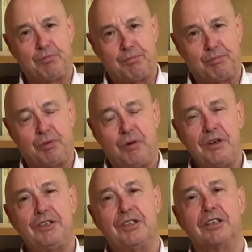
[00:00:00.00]

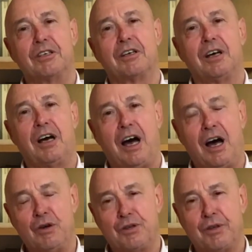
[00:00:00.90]
pointing
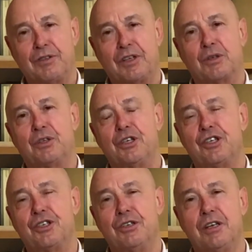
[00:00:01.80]
out of that
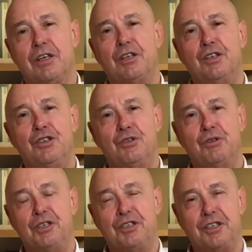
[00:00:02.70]
quotation is
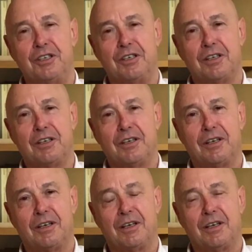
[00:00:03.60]
unity.
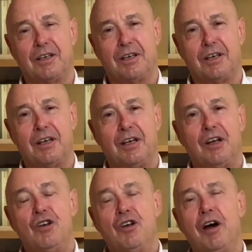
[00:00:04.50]

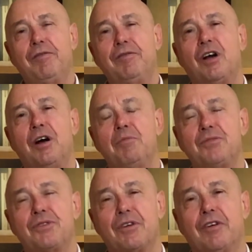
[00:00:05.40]
Love
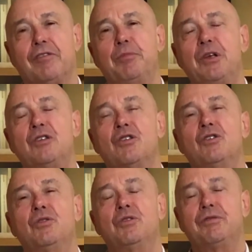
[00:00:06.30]
comes of being
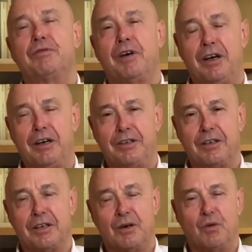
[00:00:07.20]
unified.
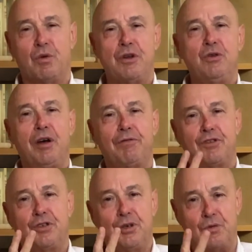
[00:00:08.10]
When you have
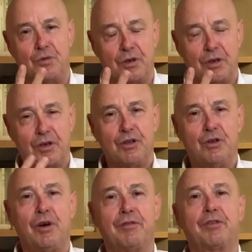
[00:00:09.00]
two, you
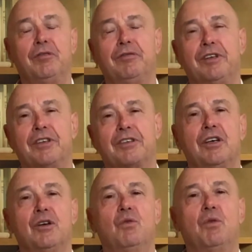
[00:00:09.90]
have conflict.
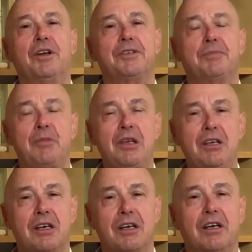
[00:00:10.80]
What is me
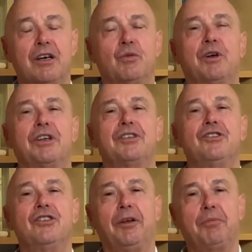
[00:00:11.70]
and what is
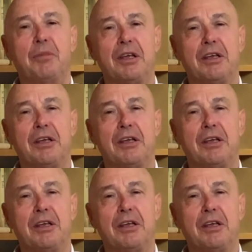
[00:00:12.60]
not me?